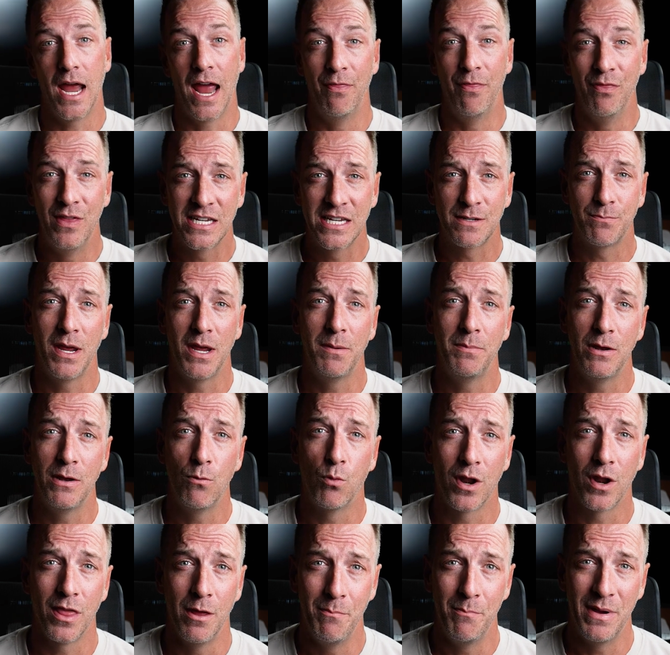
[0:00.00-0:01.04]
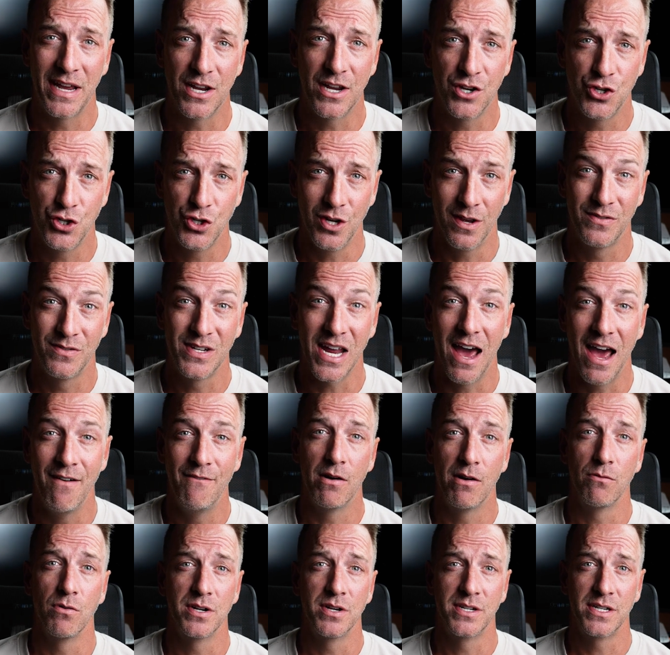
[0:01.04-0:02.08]
and this may be one of the biggest shifts I've
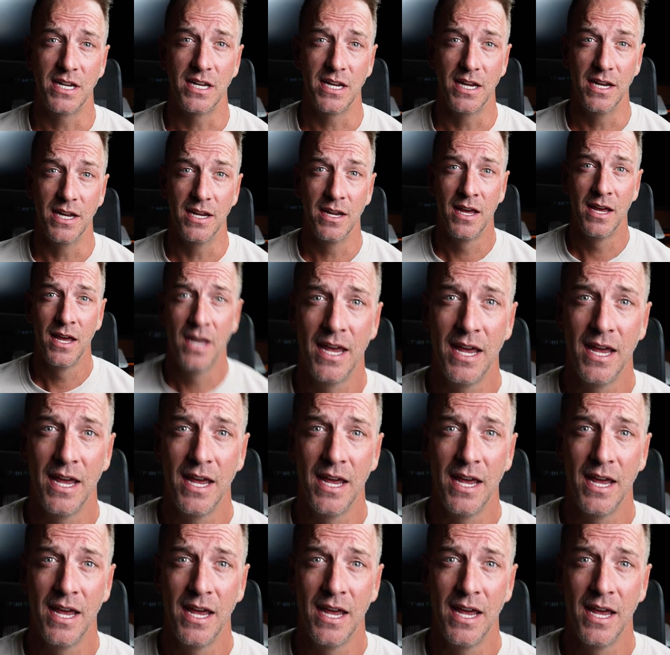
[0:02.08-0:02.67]
ever seen